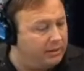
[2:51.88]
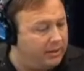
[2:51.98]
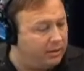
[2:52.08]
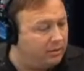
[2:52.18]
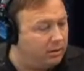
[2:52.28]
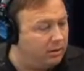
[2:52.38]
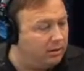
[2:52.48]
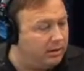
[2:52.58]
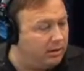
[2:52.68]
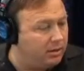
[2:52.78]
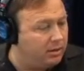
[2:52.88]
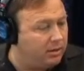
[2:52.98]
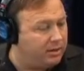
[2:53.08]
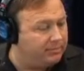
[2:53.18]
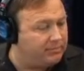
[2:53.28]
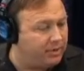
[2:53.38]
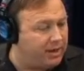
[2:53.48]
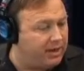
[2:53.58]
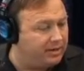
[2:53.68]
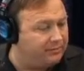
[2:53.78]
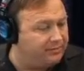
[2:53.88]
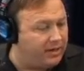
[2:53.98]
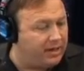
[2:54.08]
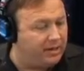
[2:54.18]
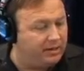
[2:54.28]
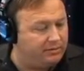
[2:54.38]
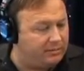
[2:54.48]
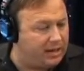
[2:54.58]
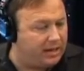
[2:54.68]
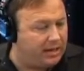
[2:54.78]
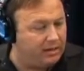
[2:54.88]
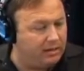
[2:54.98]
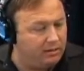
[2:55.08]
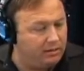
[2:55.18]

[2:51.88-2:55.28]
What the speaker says: here earlier. I'm trying to find my